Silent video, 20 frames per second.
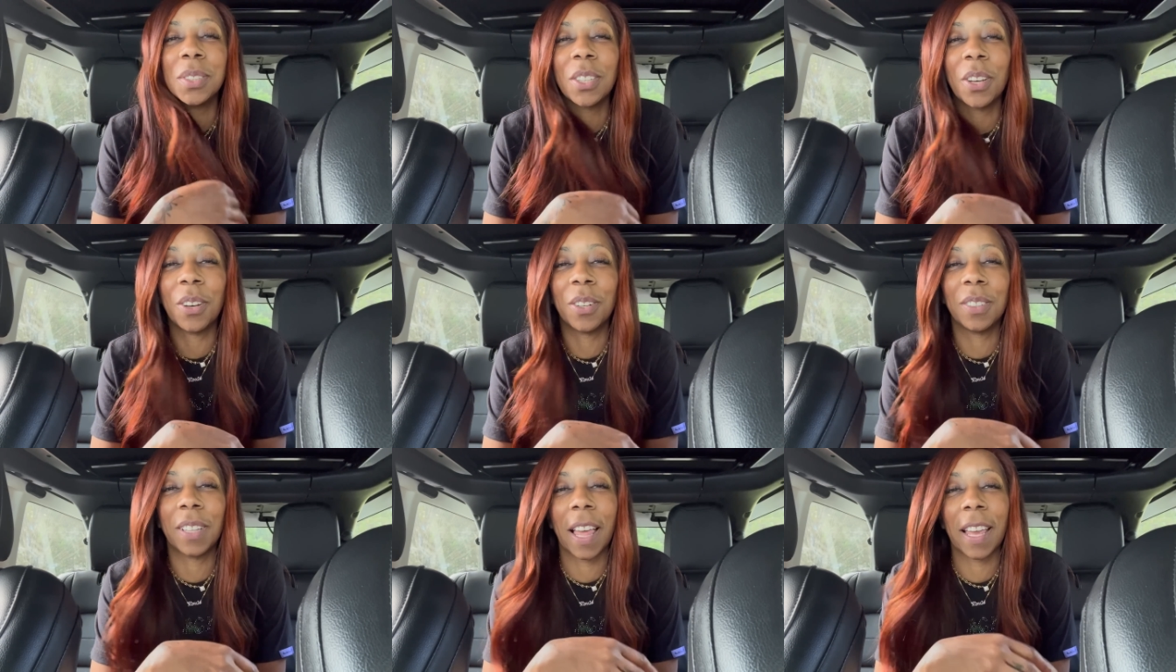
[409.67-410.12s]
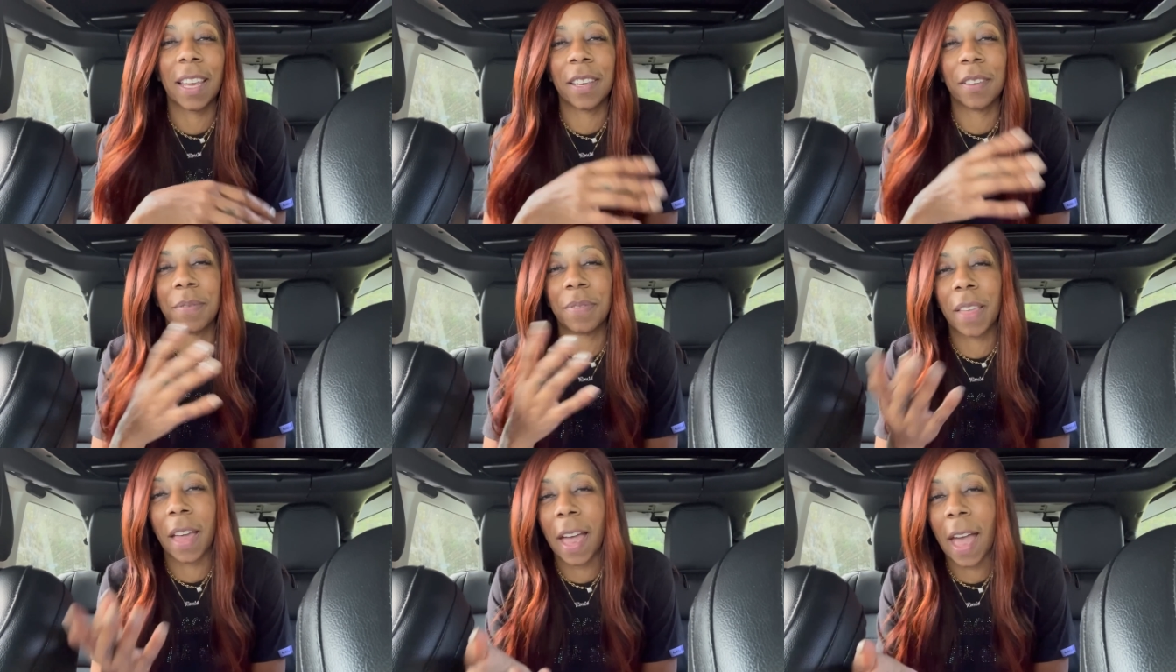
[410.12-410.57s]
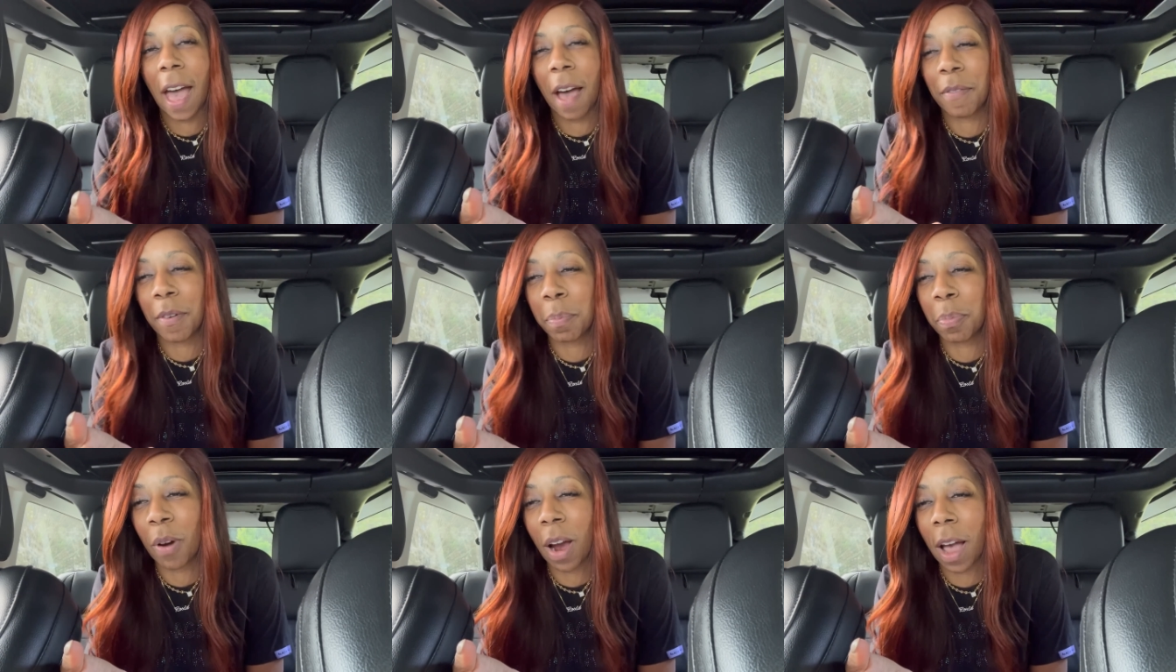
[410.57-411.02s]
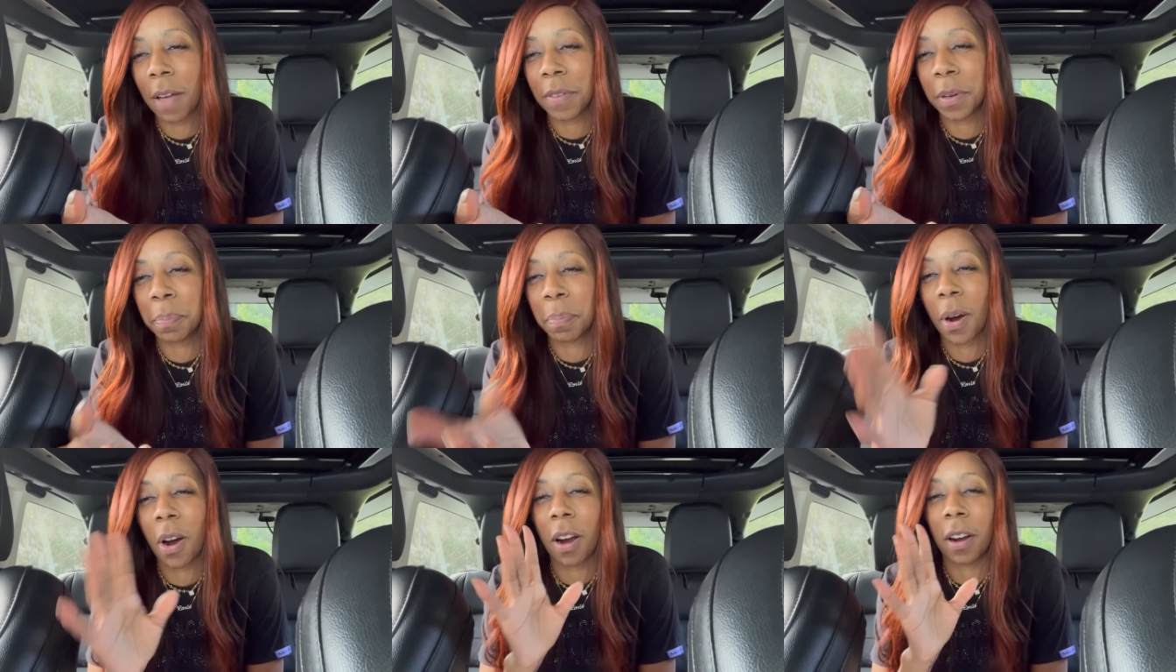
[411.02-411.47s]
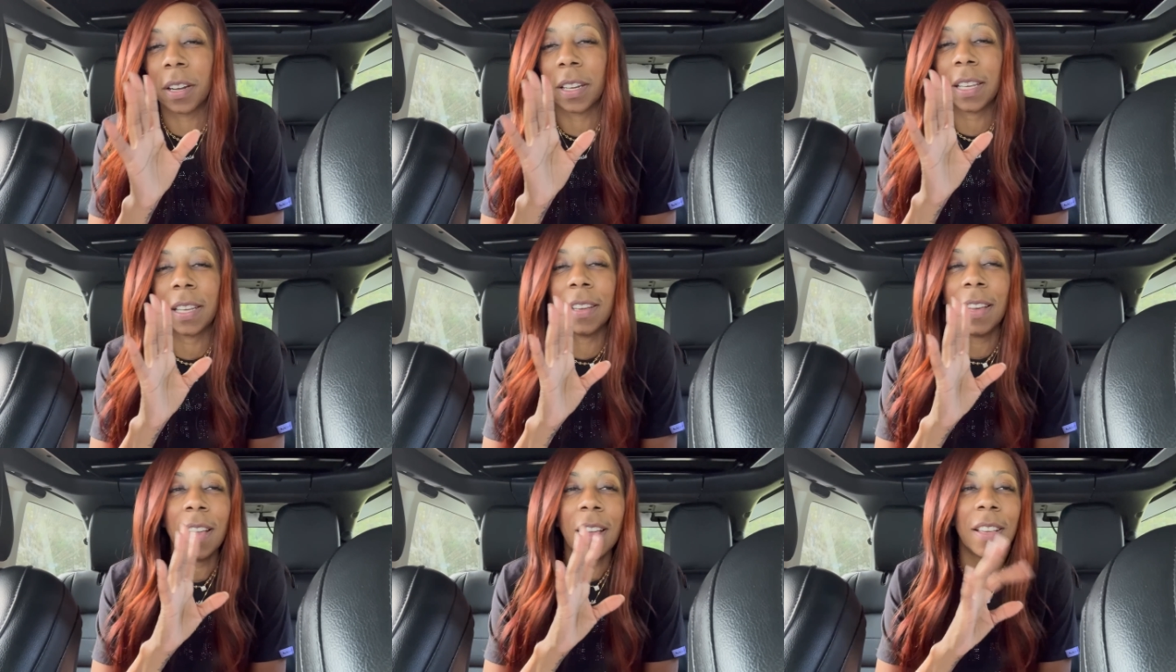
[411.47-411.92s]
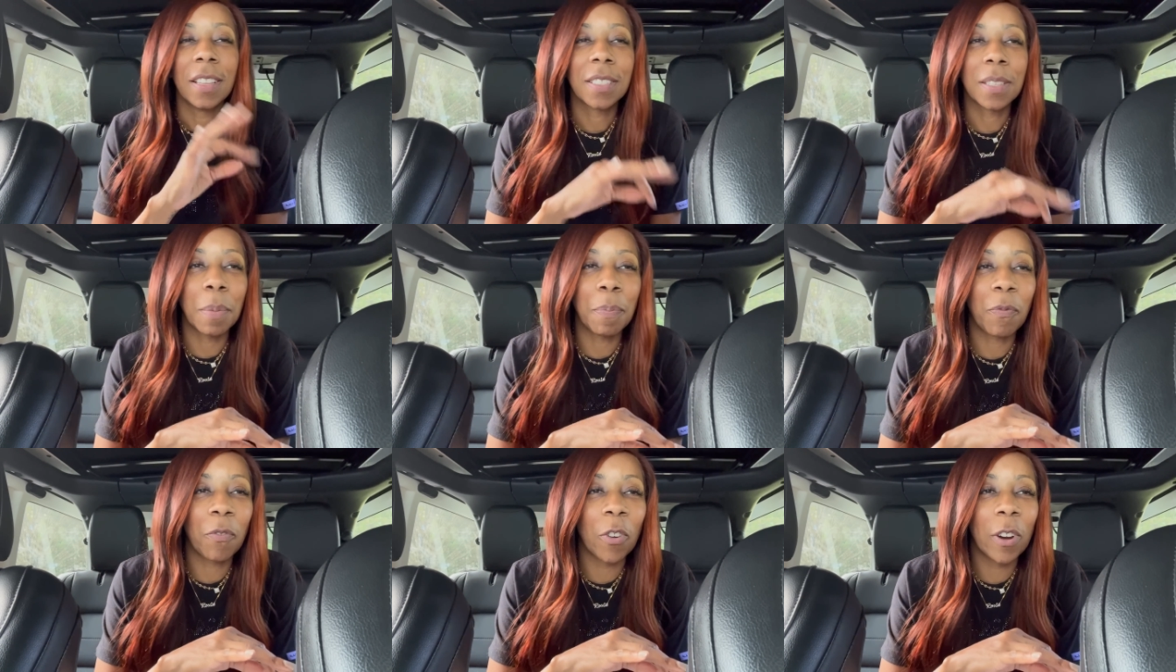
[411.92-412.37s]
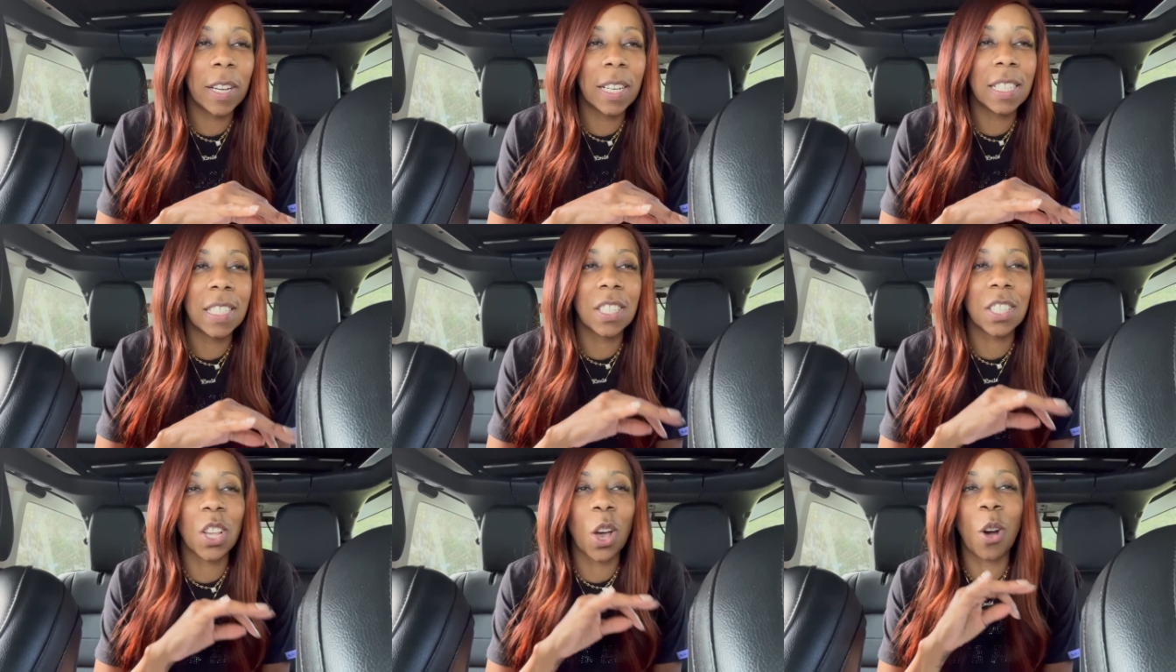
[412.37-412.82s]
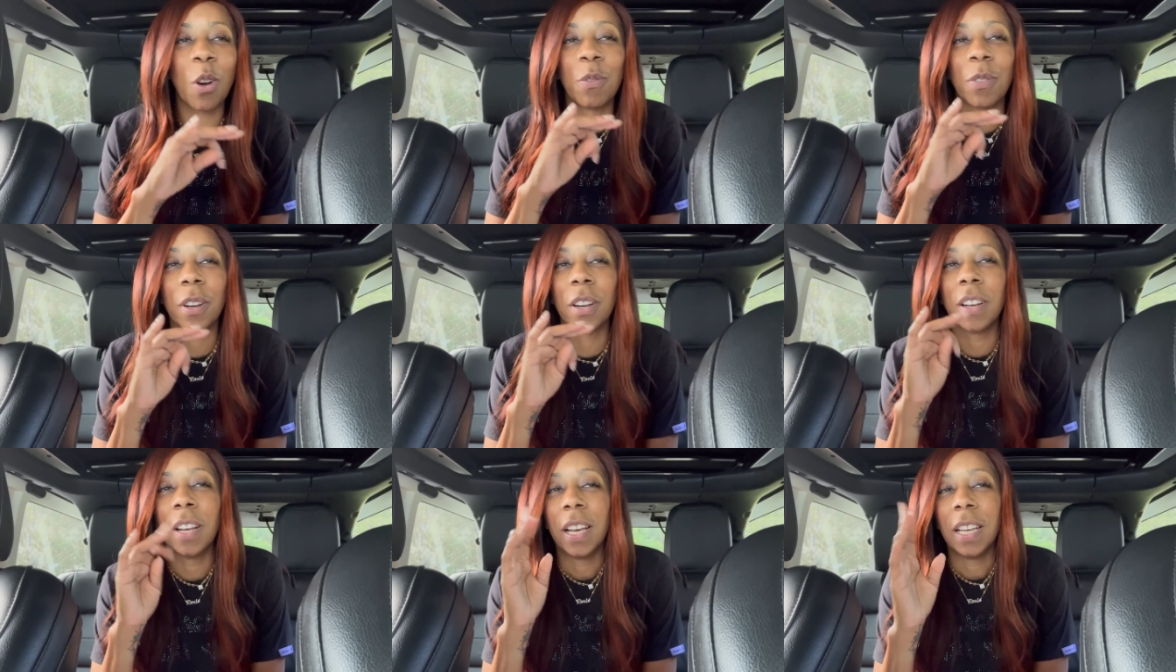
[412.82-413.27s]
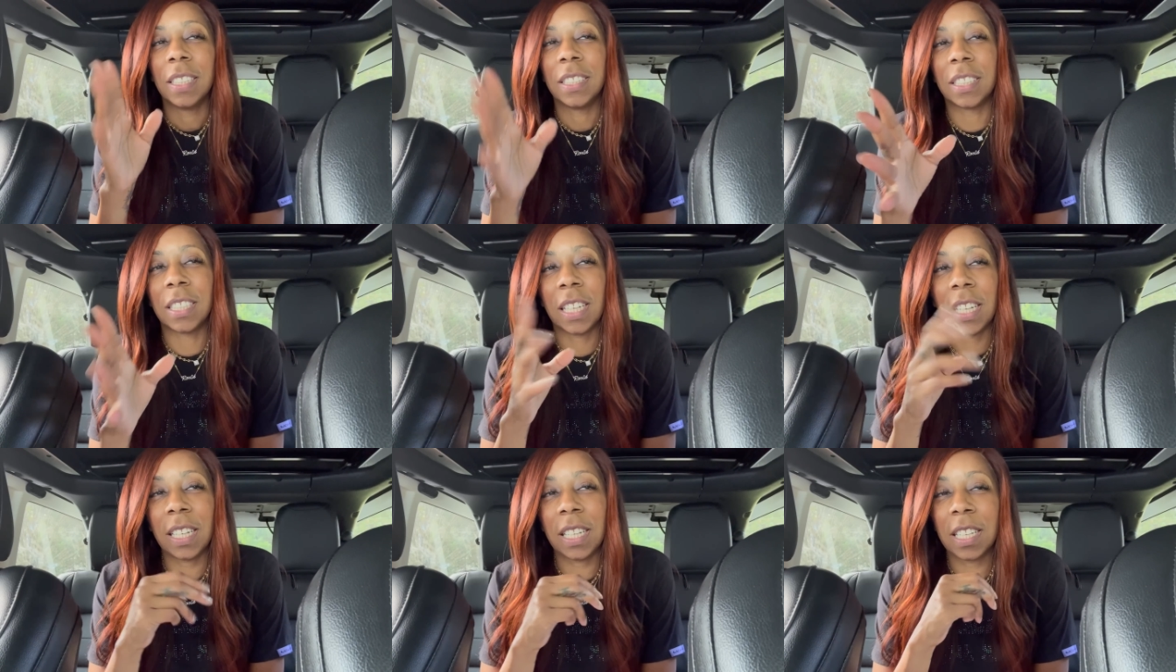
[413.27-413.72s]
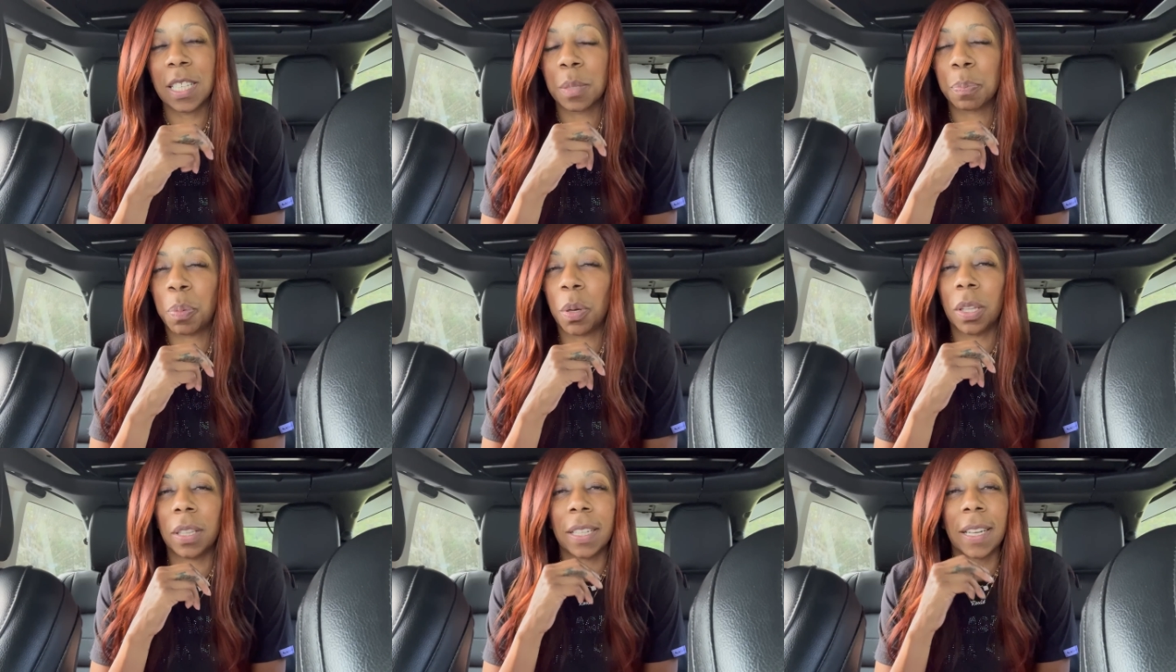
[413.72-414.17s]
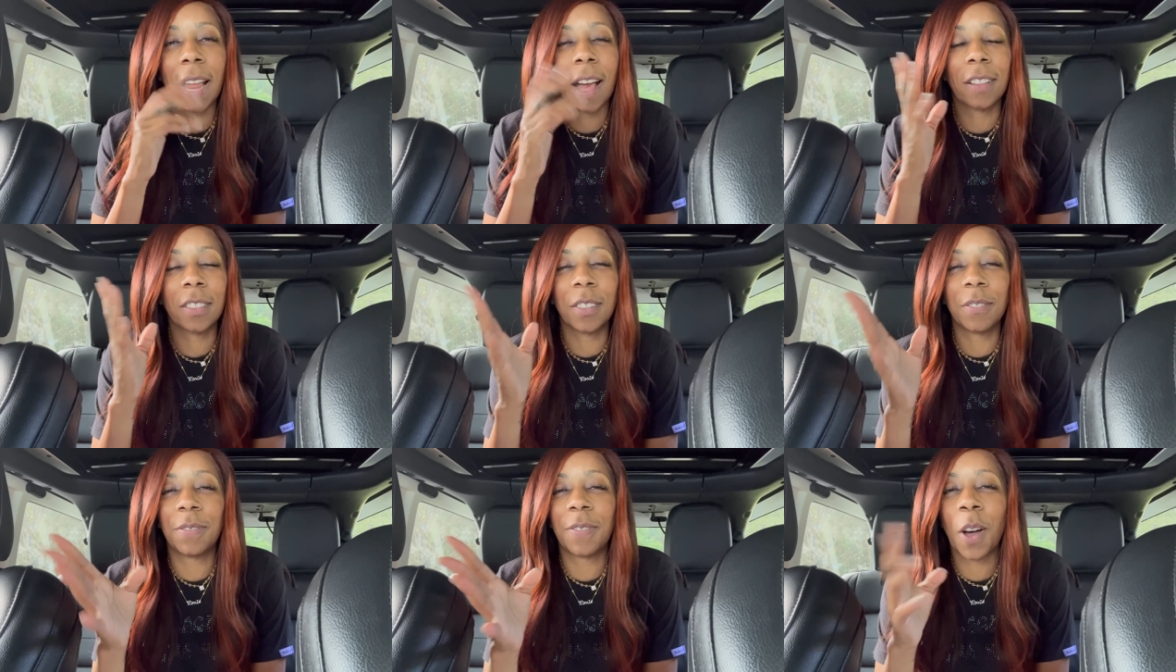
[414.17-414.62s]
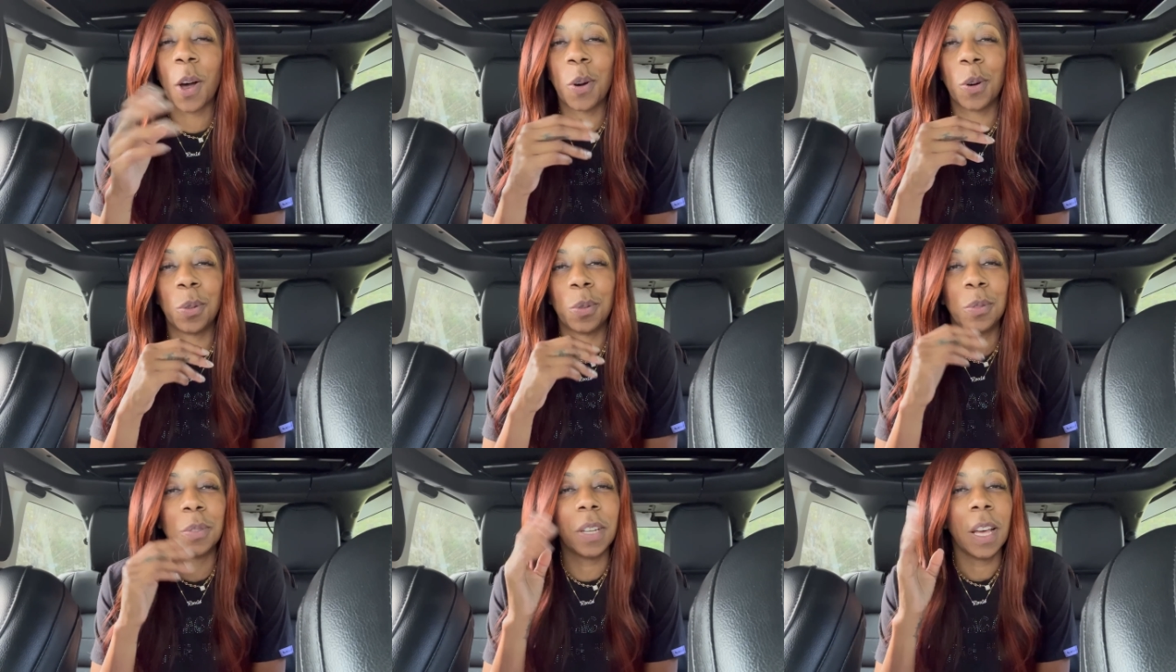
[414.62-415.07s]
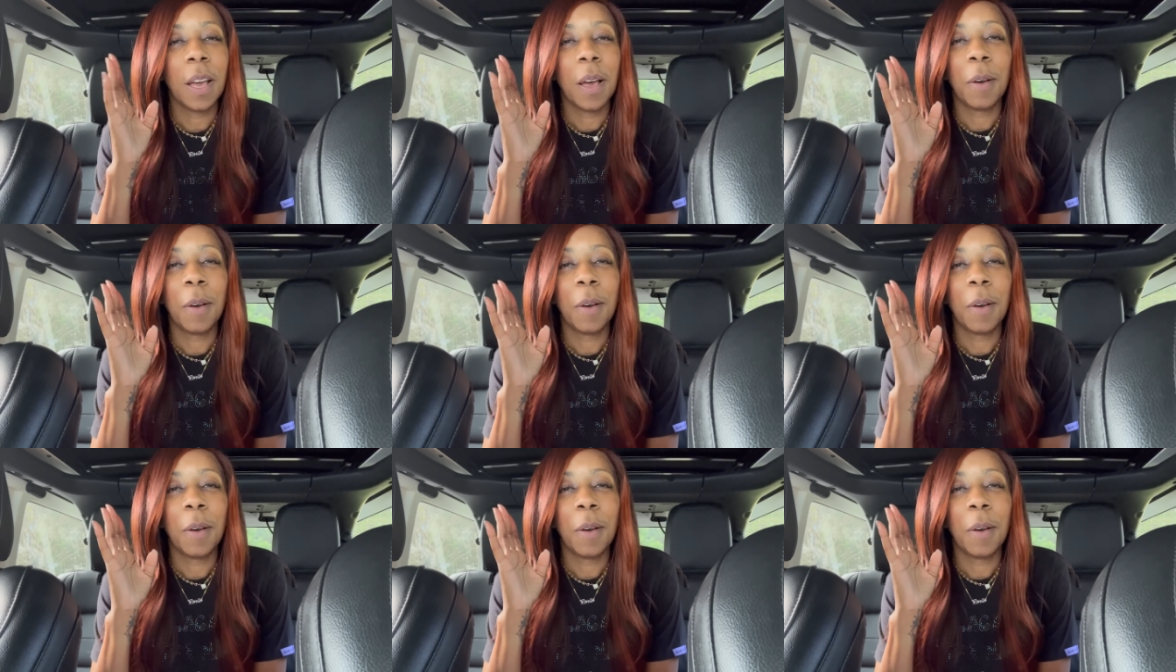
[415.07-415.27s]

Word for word: So like if they have a private party, some friends over, Jeannie is pulling out the phone,